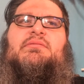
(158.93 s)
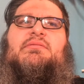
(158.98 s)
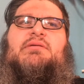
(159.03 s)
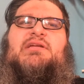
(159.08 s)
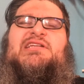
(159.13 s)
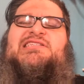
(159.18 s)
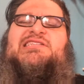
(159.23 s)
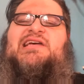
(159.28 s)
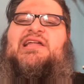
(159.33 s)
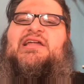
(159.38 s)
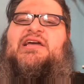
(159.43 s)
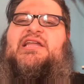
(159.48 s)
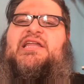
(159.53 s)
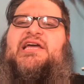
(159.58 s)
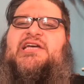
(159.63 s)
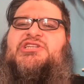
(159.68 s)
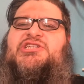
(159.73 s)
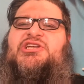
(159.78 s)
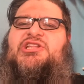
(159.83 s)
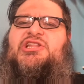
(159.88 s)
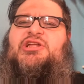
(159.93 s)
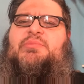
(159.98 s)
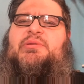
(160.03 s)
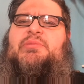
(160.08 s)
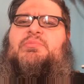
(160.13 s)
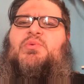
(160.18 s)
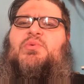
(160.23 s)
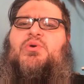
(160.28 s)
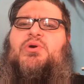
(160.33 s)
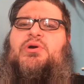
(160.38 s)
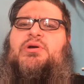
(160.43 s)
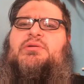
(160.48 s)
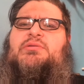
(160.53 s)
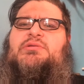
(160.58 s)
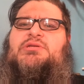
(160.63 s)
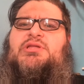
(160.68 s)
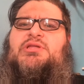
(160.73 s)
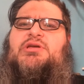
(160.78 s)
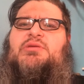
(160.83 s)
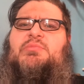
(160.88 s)
it just kind of connects you a little bit more
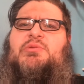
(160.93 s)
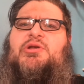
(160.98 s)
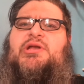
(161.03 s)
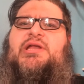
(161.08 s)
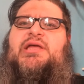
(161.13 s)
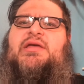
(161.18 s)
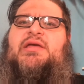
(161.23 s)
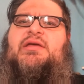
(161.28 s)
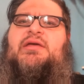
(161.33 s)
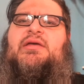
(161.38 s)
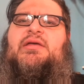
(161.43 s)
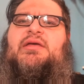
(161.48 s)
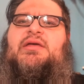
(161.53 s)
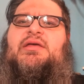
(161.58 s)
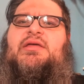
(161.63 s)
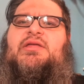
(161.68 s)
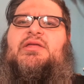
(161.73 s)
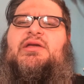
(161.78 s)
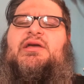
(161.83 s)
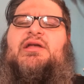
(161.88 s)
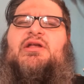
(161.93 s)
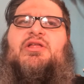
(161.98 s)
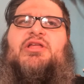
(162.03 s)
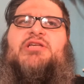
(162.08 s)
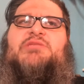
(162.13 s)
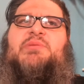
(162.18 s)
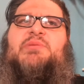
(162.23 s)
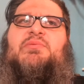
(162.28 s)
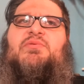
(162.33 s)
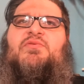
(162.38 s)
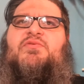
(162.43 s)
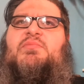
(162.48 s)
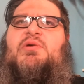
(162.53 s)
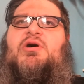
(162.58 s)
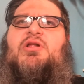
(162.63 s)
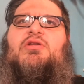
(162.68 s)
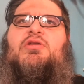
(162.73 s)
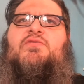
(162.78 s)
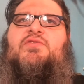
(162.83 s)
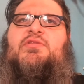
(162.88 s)
to the community. You got all these people from
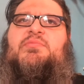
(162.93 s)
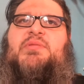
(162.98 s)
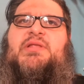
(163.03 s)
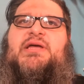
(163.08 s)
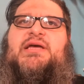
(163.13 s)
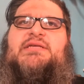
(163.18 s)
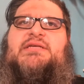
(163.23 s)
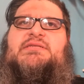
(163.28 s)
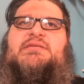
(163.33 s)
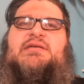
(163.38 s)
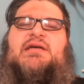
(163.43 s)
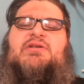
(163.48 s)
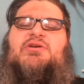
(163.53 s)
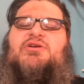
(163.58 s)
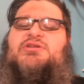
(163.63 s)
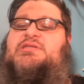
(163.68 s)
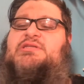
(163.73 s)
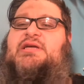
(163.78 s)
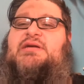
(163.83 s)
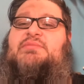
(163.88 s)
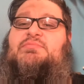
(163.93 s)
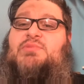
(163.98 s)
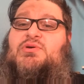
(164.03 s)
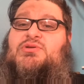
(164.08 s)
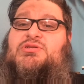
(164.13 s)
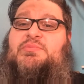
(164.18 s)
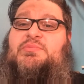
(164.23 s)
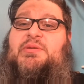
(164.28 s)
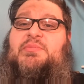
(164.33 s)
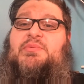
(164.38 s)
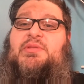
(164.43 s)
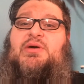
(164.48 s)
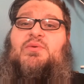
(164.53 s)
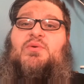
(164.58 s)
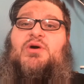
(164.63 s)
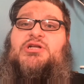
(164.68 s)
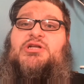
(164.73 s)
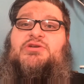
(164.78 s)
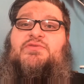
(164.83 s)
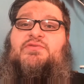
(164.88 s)
all over the place. I notice like most of the people I
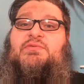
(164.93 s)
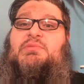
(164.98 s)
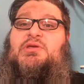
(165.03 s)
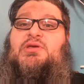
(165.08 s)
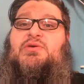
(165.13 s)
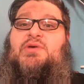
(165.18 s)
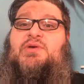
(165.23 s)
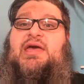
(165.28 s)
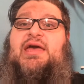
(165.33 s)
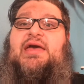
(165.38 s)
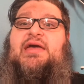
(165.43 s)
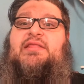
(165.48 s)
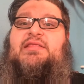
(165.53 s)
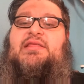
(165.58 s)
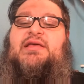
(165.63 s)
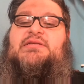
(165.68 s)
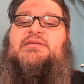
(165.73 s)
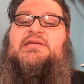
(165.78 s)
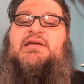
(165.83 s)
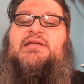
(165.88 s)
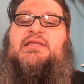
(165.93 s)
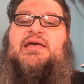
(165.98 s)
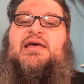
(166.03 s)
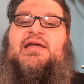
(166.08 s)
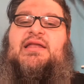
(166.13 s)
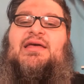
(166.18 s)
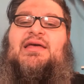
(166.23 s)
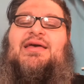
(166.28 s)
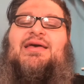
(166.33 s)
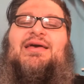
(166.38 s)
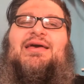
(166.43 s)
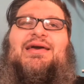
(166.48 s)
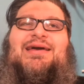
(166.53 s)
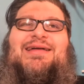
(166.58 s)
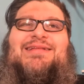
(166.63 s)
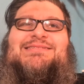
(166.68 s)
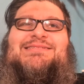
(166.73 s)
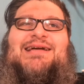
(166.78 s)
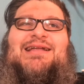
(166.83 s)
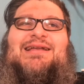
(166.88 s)
watch are from the UK and things like that.
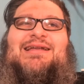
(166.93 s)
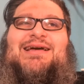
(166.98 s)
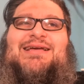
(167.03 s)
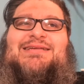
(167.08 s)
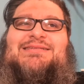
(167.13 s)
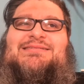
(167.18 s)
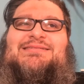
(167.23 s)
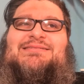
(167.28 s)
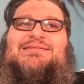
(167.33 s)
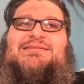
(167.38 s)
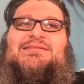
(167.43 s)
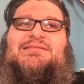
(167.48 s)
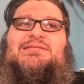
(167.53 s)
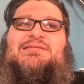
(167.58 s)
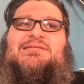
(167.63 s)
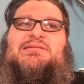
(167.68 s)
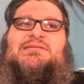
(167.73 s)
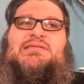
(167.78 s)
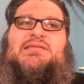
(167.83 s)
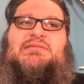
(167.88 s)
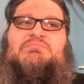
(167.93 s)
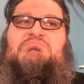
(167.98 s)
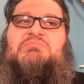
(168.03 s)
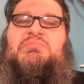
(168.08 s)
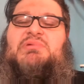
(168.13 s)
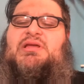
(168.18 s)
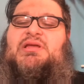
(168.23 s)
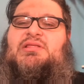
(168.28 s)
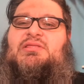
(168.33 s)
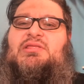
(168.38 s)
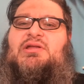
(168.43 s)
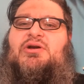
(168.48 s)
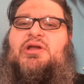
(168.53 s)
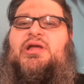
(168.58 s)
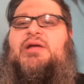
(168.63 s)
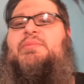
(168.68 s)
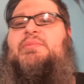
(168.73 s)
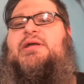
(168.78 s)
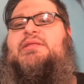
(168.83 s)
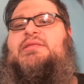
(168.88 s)
And it's kind of nice
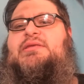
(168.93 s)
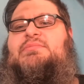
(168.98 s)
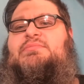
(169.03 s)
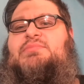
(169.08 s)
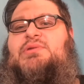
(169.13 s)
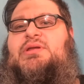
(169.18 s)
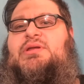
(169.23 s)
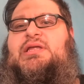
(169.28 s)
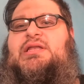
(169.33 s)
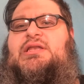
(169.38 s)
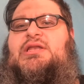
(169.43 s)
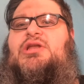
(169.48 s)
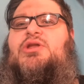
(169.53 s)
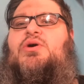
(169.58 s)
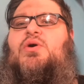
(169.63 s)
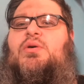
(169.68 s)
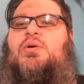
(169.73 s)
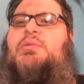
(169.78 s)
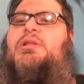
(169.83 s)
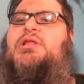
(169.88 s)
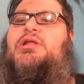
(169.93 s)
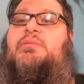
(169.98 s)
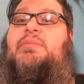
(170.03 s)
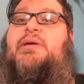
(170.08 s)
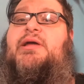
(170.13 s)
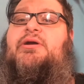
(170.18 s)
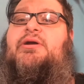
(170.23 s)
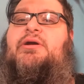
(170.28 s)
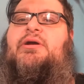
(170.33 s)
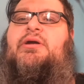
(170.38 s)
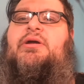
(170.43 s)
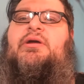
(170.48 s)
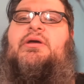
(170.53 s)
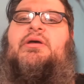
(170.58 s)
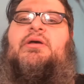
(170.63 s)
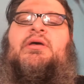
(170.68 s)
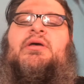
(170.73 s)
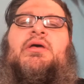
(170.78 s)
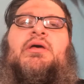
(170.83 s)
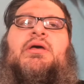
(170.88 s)
learning about them, getting to know them a little better.
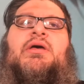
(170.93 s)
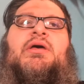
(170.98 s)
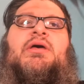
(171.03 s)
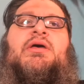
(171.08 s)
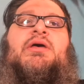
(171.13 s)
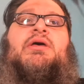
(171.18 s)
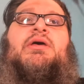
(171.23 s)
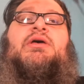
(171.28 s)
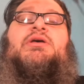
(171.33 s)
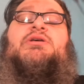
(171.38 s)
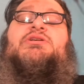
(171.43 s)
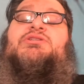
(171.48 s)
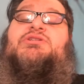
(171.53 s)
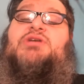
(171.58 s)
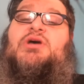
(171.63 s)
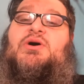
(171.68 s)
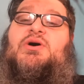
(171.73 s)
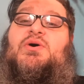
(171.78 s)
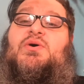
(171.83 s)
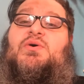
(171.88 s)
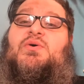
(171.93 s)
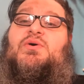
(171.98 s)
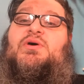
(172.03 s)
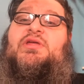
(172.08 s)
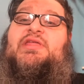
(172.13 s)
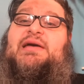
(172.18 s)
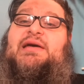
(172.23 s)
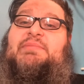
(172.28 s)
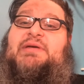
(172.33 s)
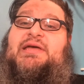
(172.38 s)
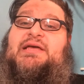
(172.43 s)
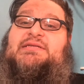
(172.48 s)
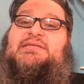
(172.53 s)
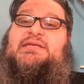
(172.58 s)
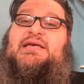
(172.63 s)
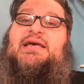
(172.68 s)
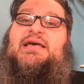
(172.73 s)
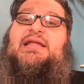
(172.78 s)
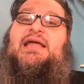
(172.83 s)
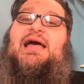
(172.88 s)
So that being
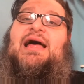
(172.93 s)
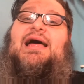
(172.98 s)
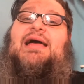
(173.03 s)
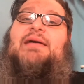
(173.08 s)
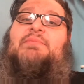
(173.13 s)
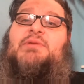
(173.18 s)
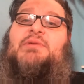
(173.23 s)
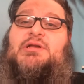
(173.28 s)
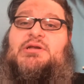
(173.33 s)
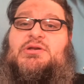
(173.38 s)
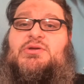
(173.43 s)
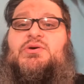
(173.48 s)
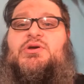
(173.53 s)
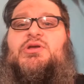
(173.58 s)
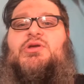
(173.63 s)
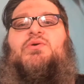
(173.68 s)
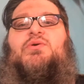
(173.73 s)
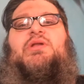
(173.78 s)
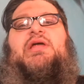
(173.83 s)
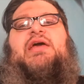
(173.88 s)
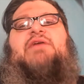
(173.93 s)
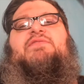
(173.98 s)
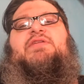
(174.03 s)
said, I'm gonna do a Q&A